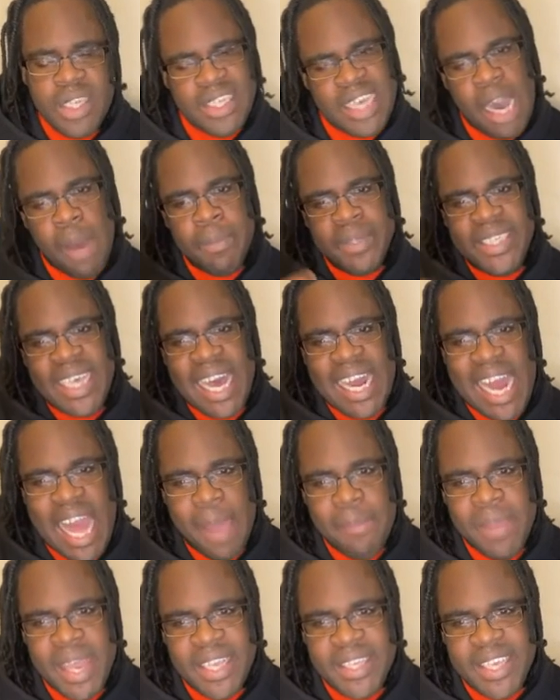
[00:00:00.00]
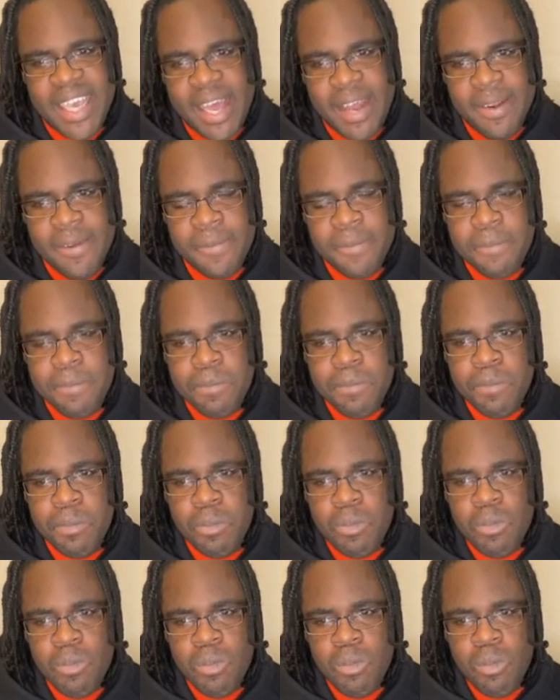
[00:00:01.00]
Tom Salai, me I tell.
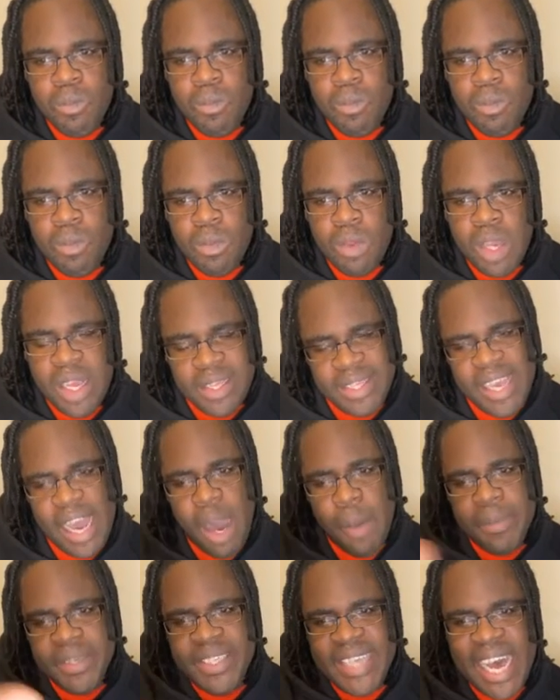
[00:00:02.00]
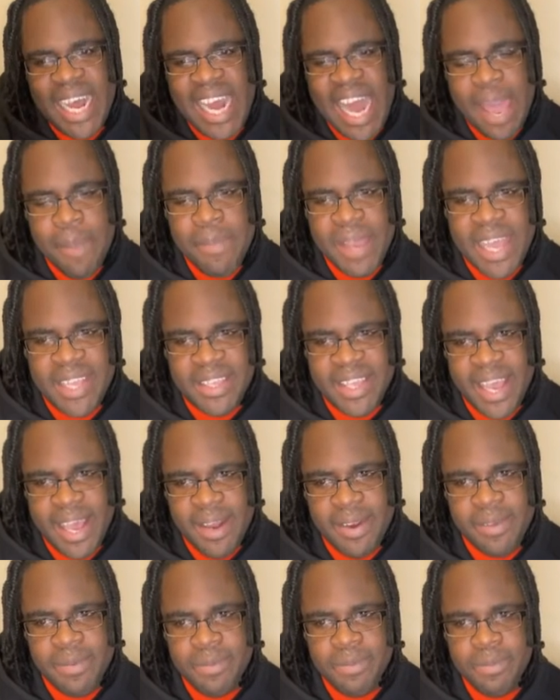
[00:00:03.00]
Tom Salai, me I
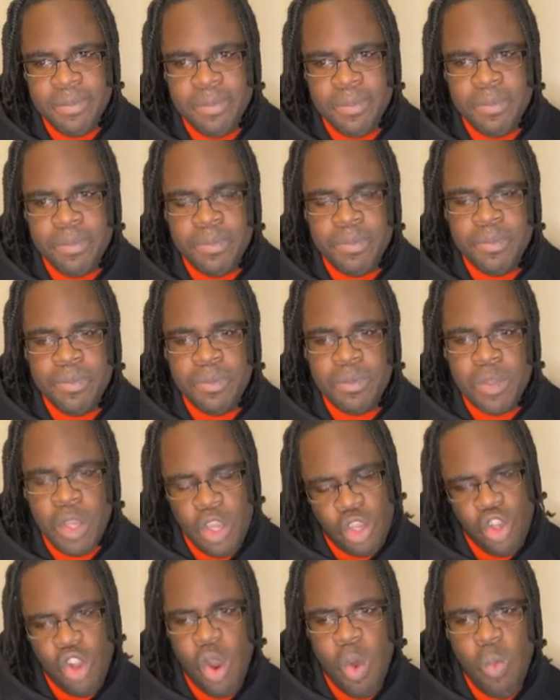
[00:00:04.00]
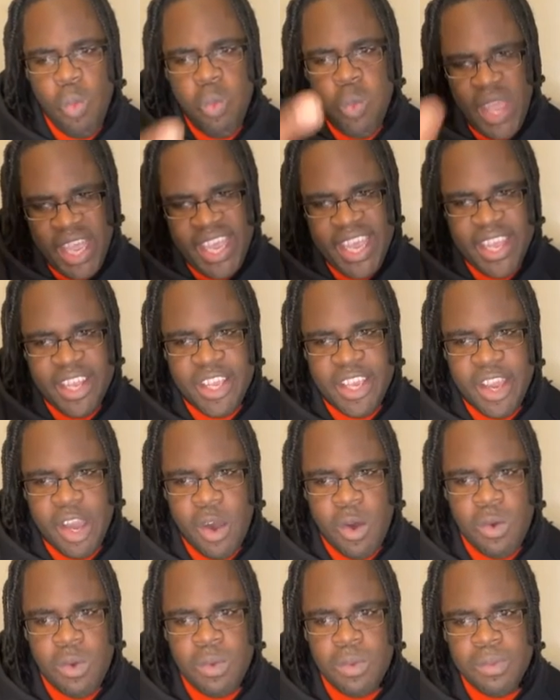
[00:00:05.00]
tell. You're a wicked
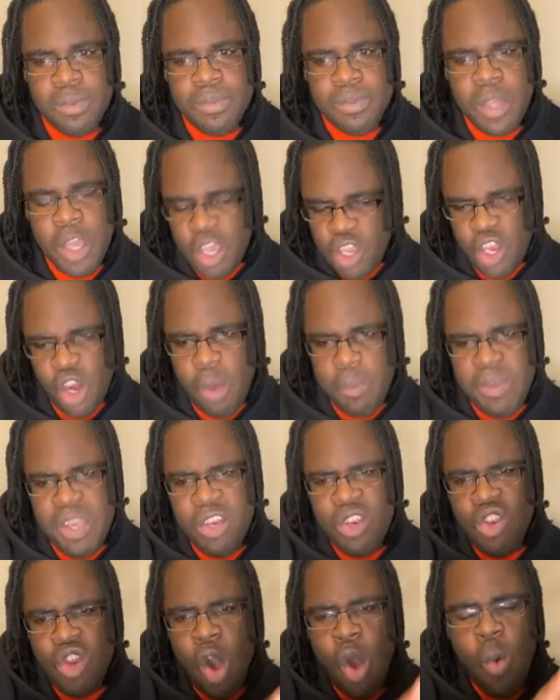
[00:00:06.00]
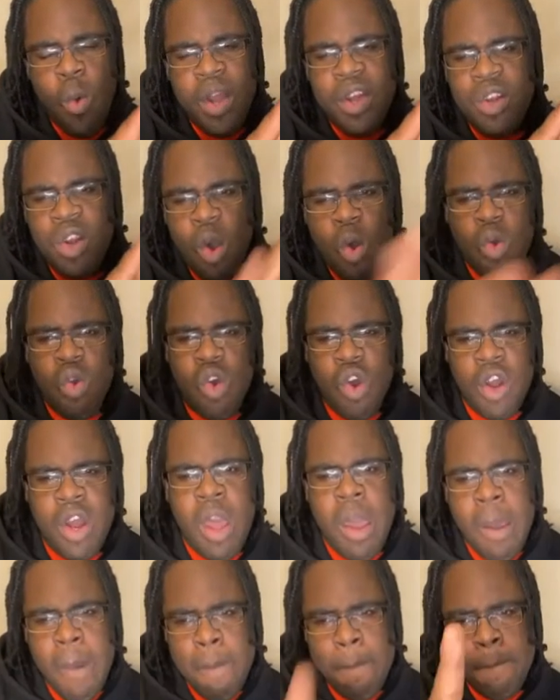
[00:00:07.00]
girl. You don't mean no one no
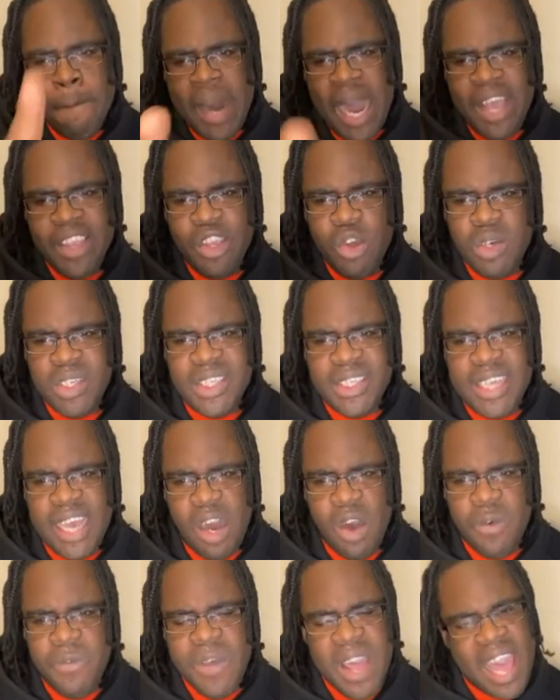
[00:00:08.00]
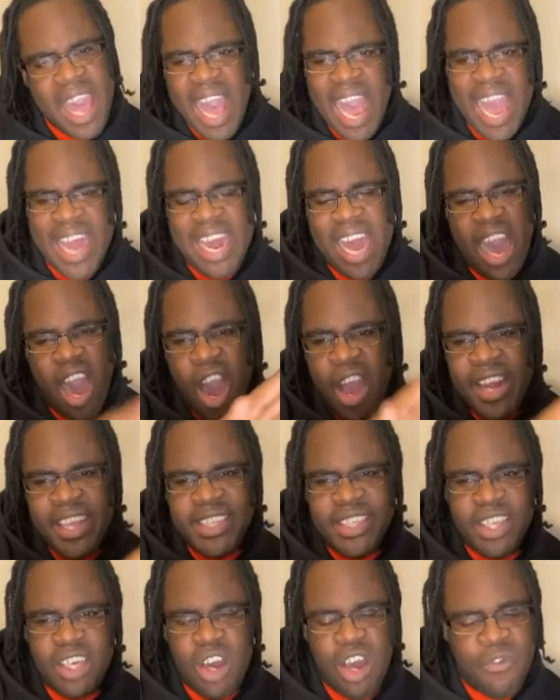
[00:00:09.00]
good but yourself. And
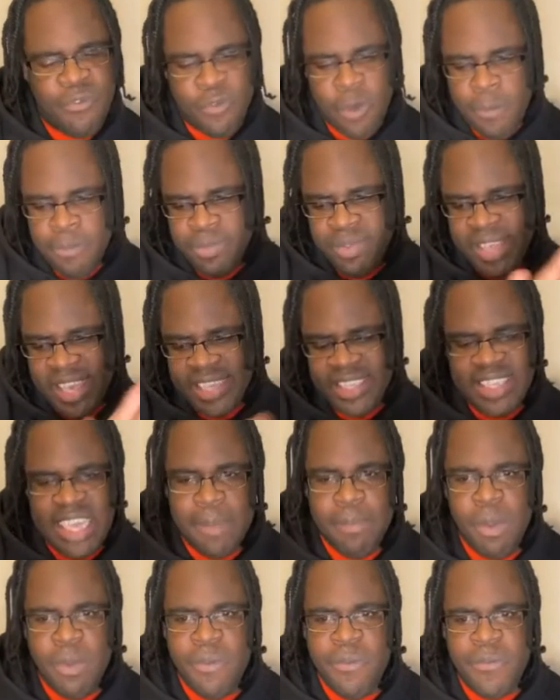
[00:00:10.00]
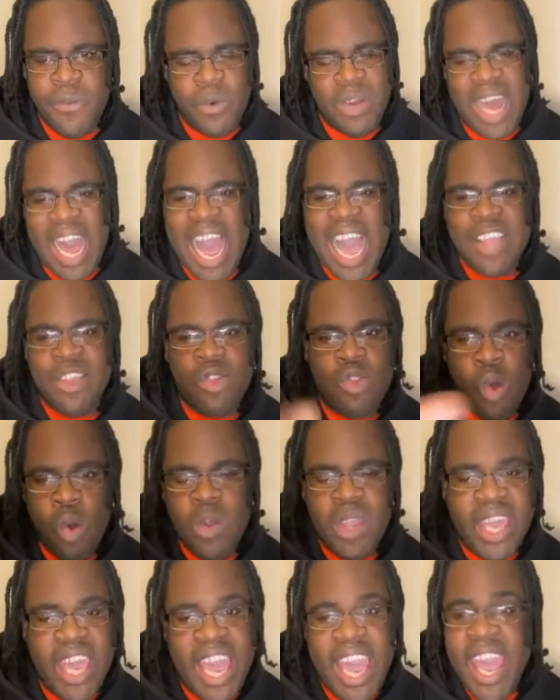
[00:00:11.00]
honest to God, from this day moving forward, I
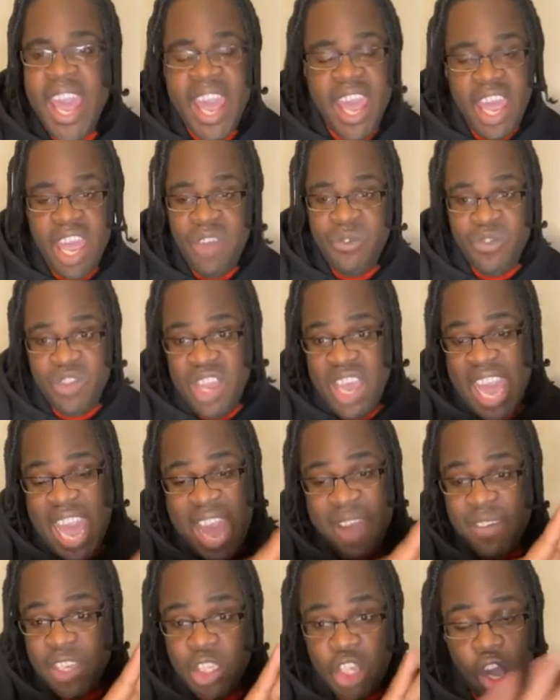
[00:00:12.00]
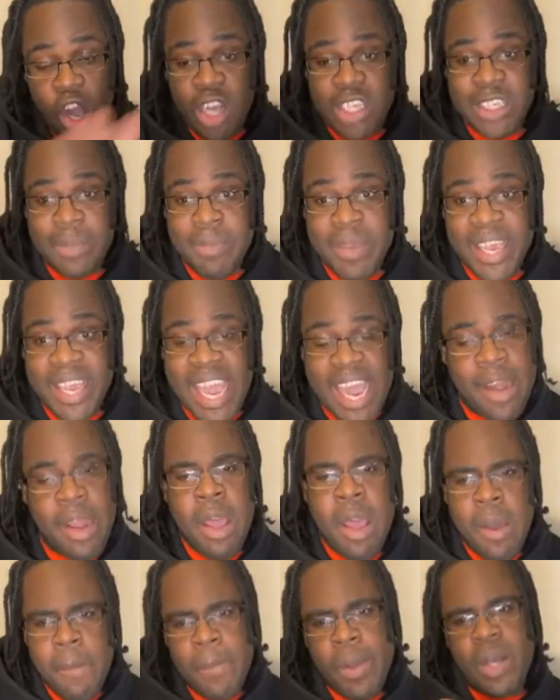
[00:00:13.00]
don't care if you ever talk to me
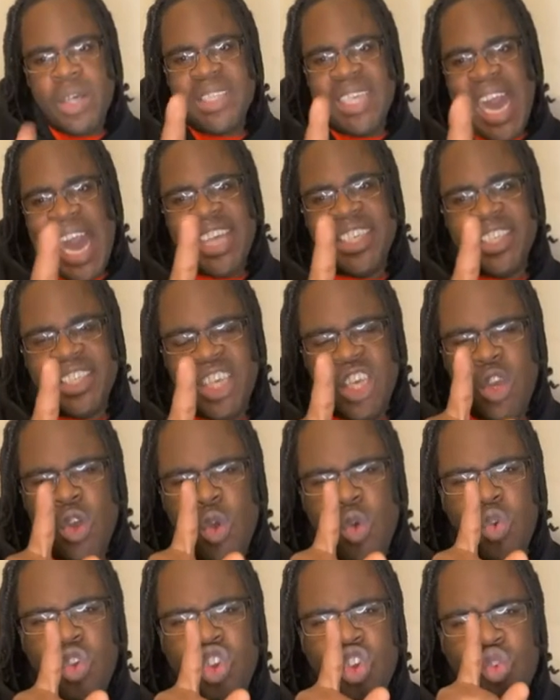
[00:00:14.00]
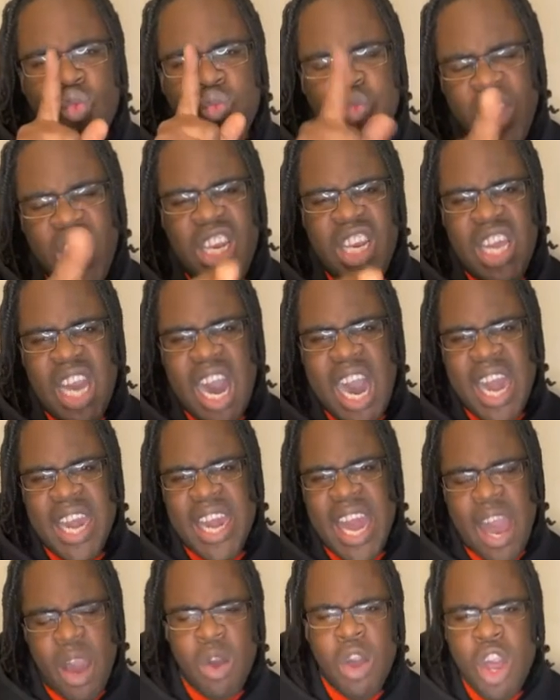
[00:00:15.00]
again because I see who you really are
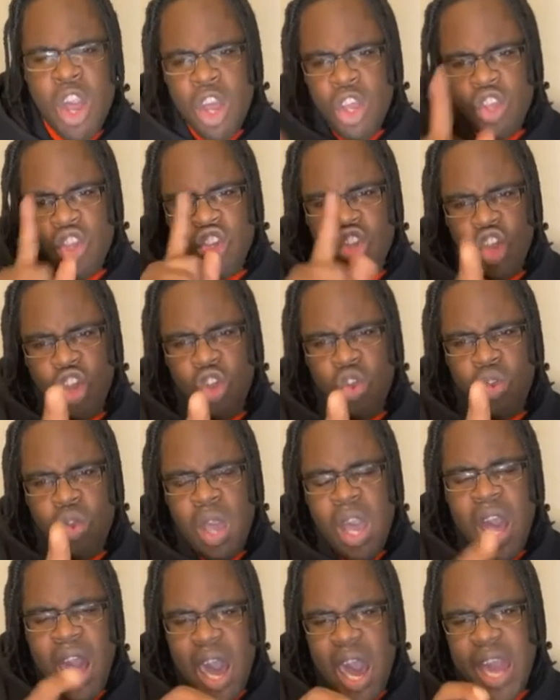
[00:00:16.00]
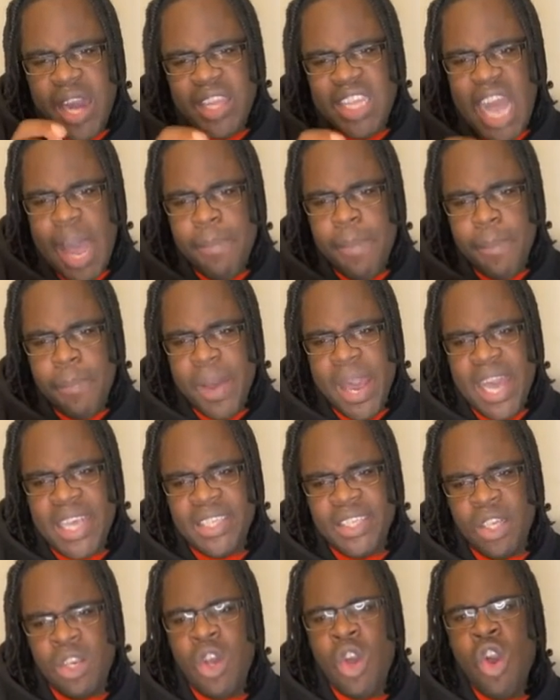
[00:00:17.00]
now. You are the type of
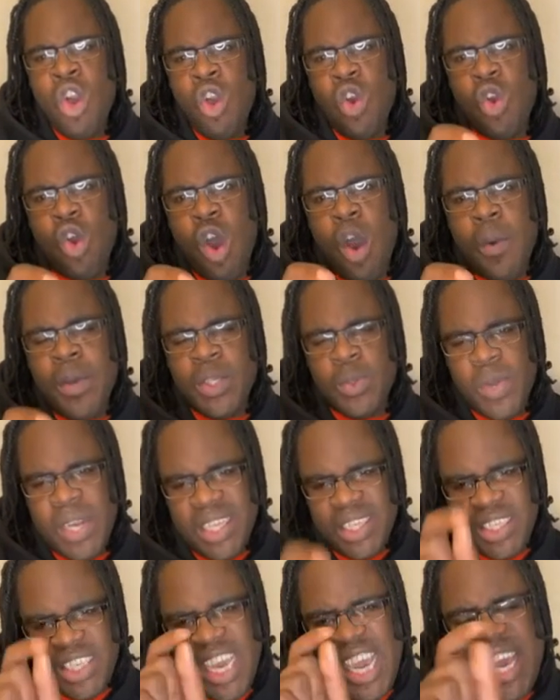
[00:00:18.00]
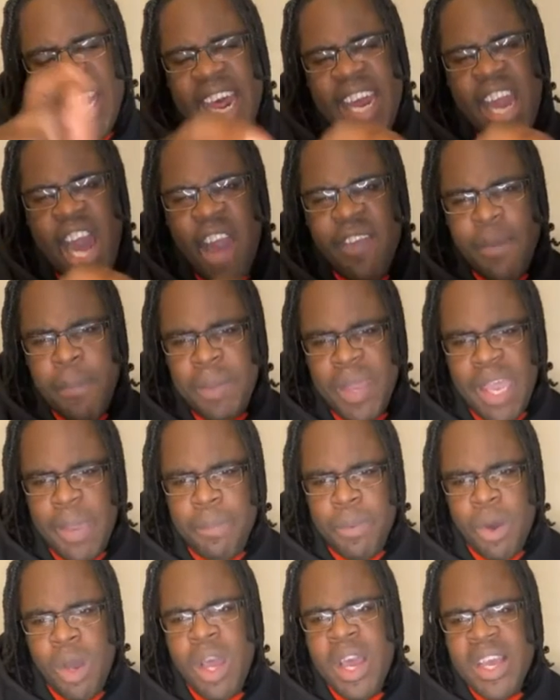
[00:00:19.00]
person who always want to tear down other
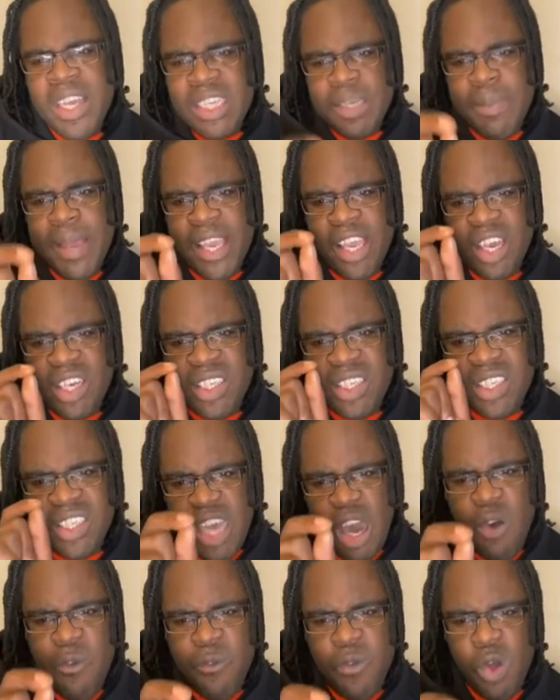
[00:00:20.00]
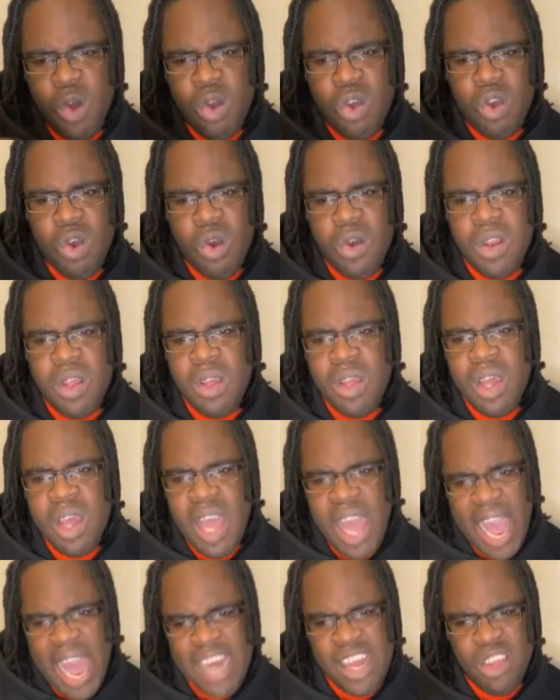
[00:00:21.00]
people to make yourself look good.
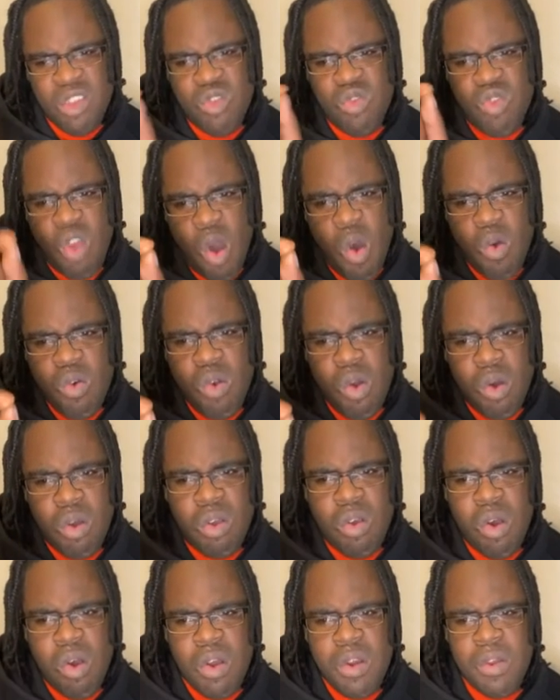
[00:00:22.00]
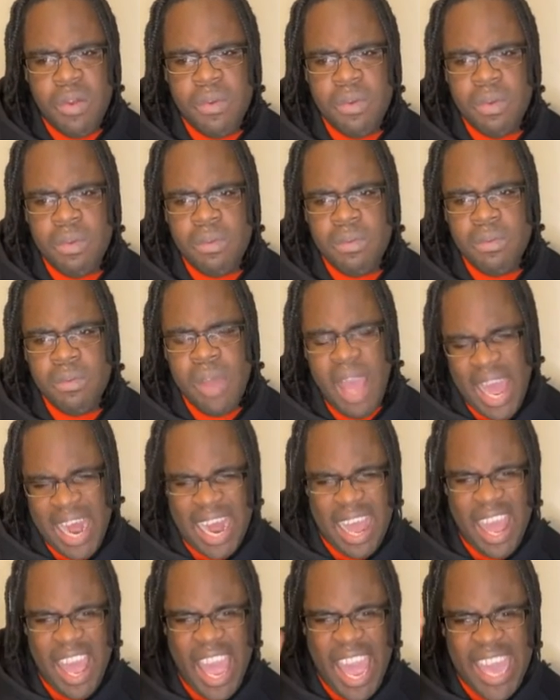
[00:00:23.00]
And it don't look good. And
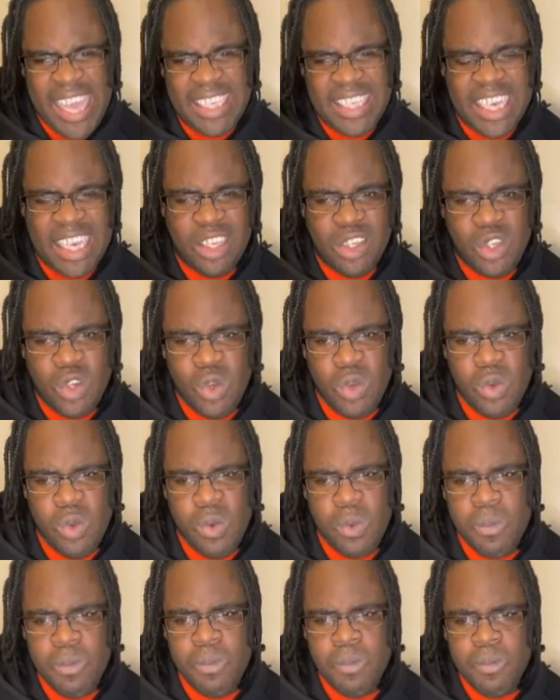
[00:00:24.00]
I hate it too.